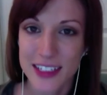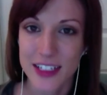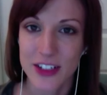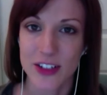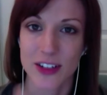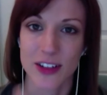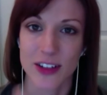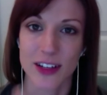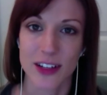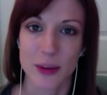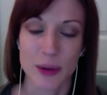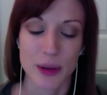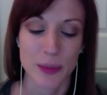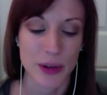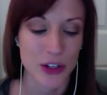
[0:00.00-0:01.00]
teach you to look at the
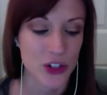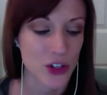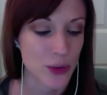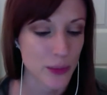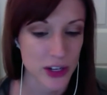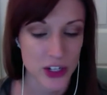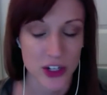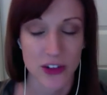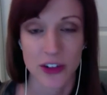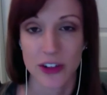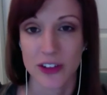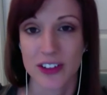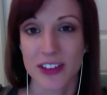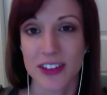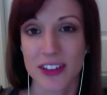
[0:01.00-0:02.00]
big picture to make sure
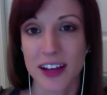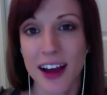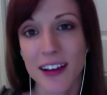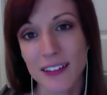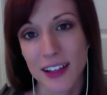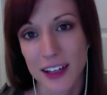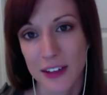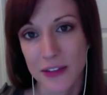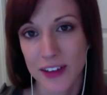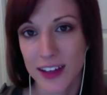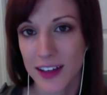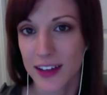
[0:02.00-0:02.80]
your entire life